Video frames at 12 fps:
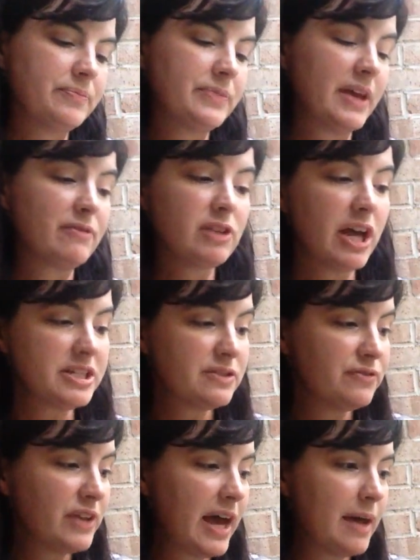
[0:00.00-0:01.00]
they have lots
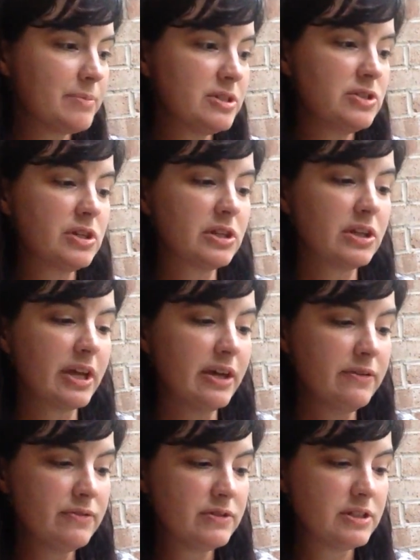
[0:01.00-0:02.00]
of flaps you can
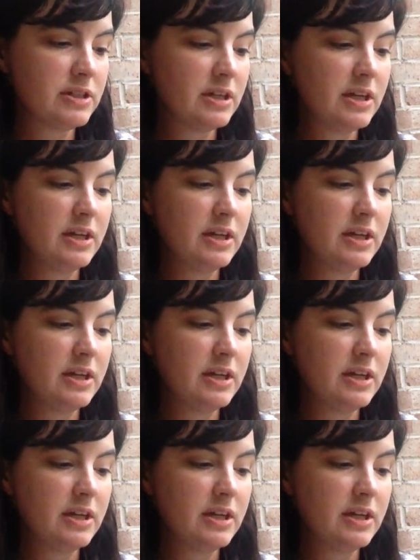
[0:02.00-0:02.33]
lift.